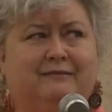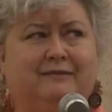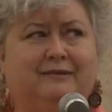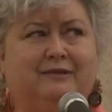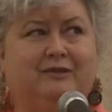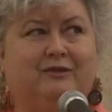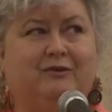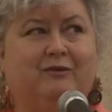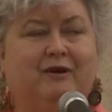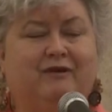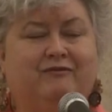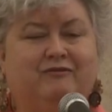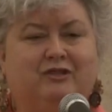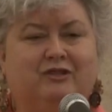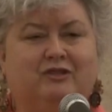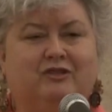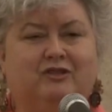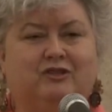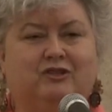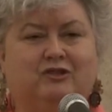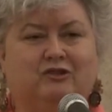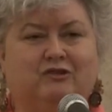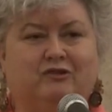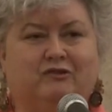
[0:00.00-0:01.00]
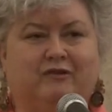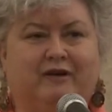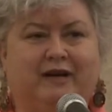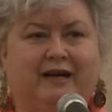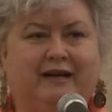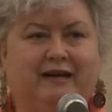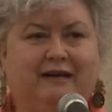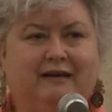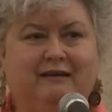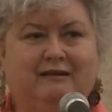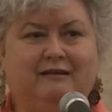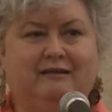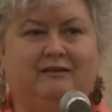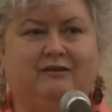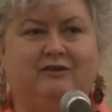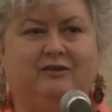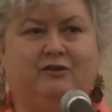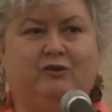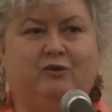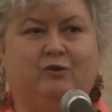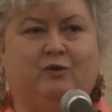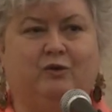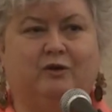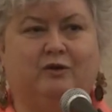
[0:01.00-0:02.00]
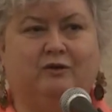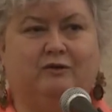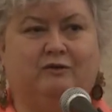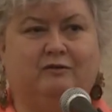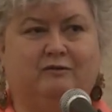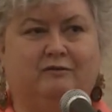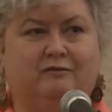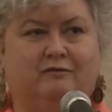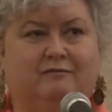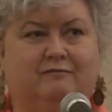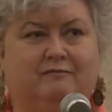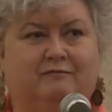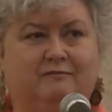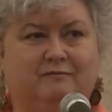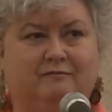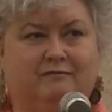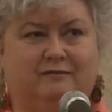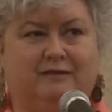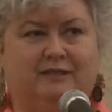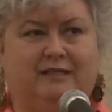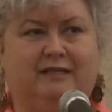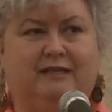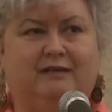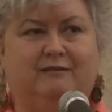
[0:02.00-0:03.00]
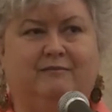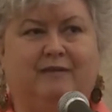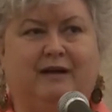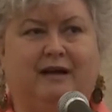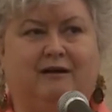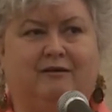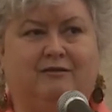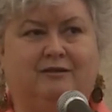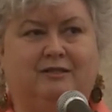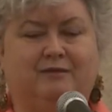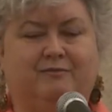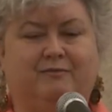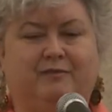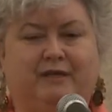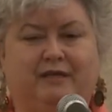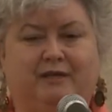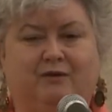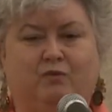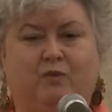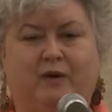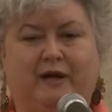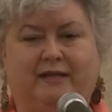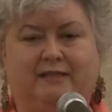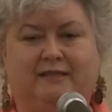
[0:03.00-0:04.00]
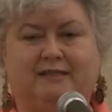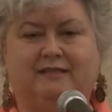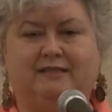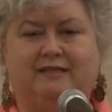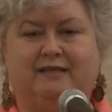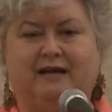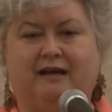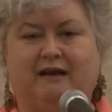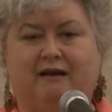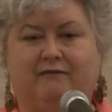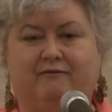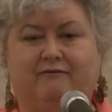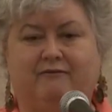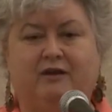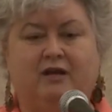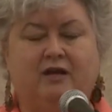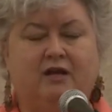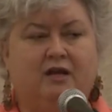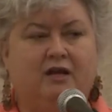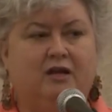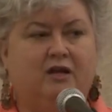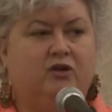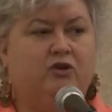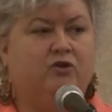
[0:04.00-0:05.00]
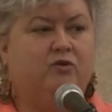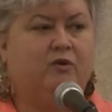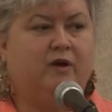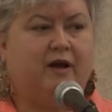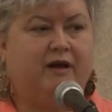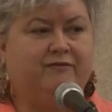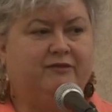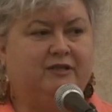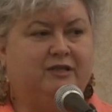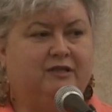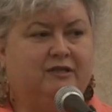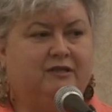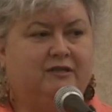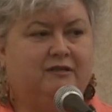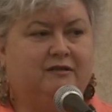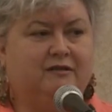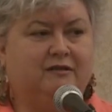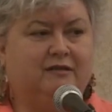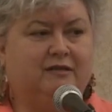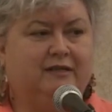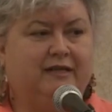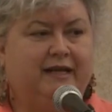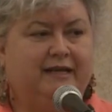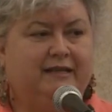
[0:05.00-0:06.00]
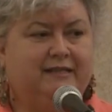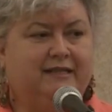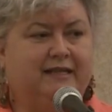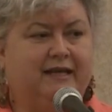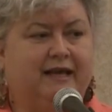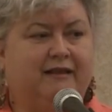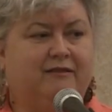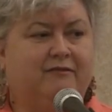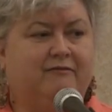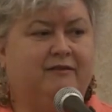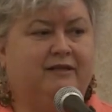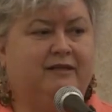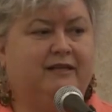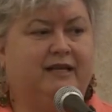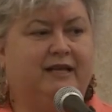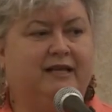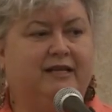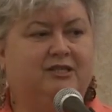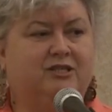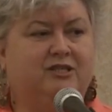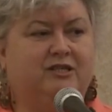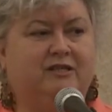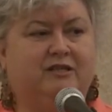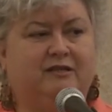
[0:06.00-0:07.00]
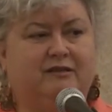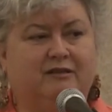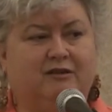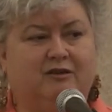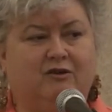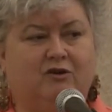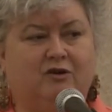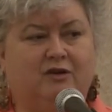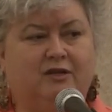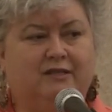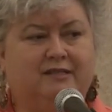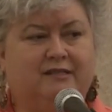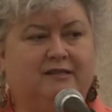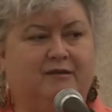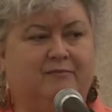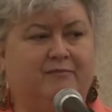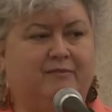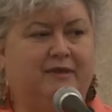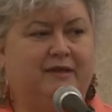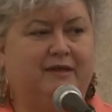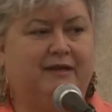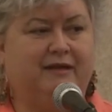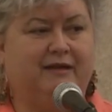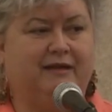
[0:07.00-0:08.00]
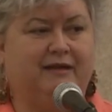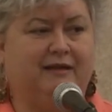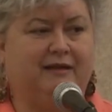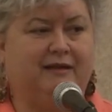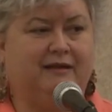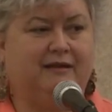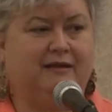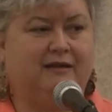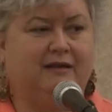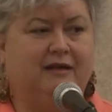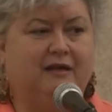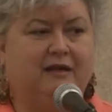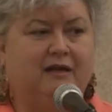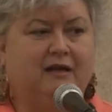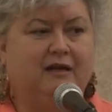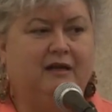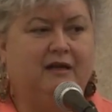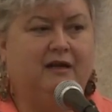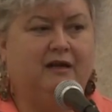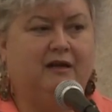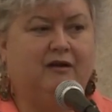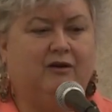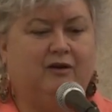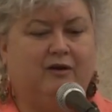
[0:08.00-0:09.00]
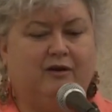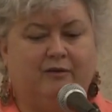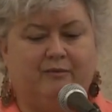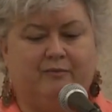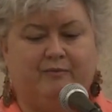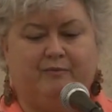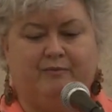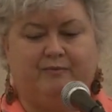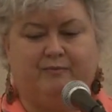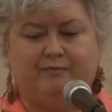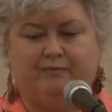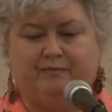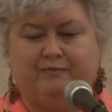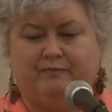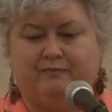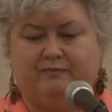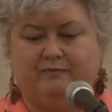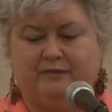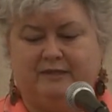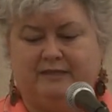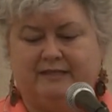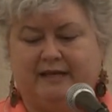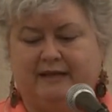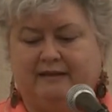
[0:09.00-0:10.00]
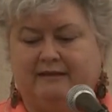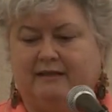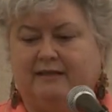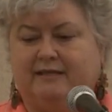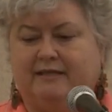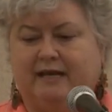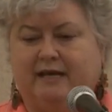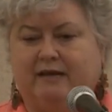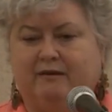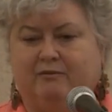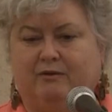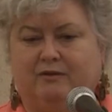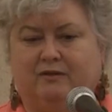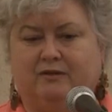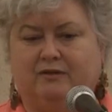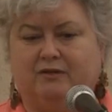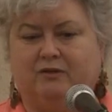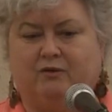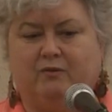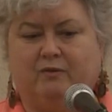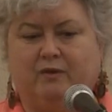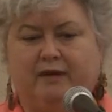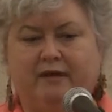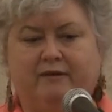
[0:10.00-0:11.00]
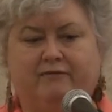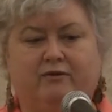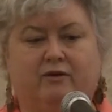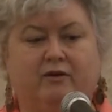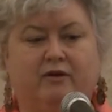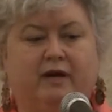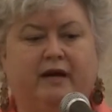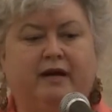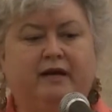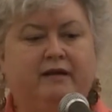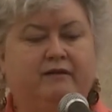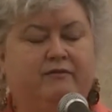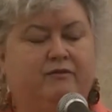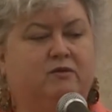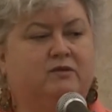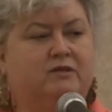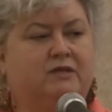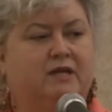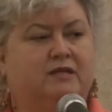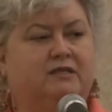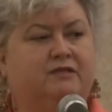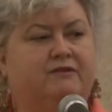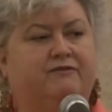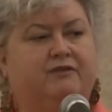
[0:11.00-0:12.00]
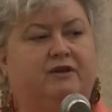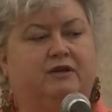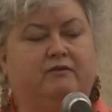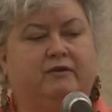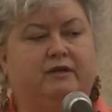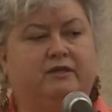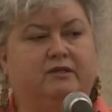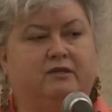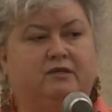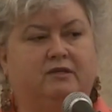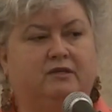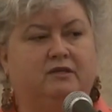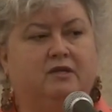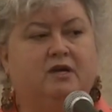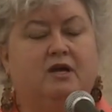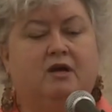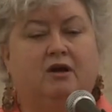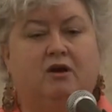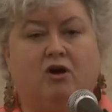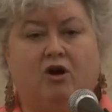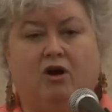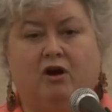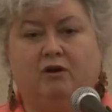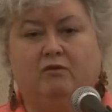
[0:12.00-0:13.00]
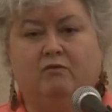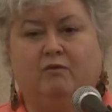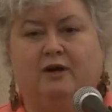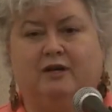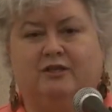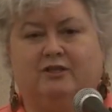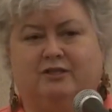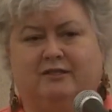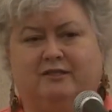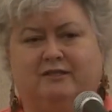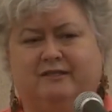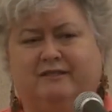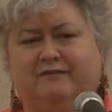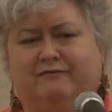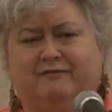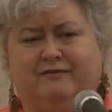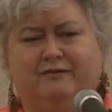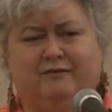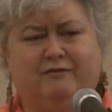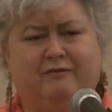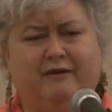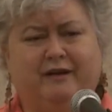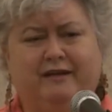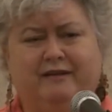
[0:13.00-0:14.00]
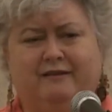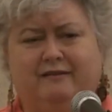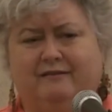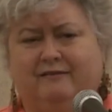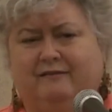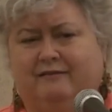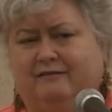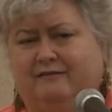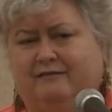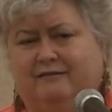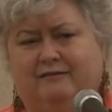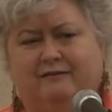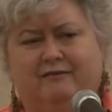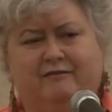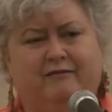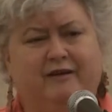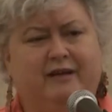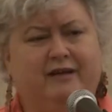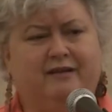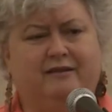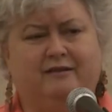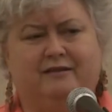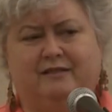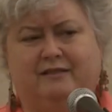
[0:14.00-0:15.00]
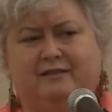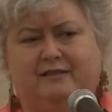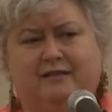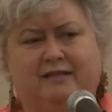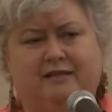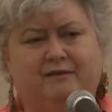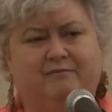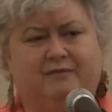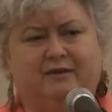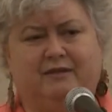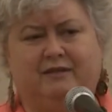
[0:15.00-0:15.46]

you have to train your team how to be wait staff. You have to get together in the kitchen and cook something and set the tables or whatever. Any of those kinds of fundraisers. Car washes, great team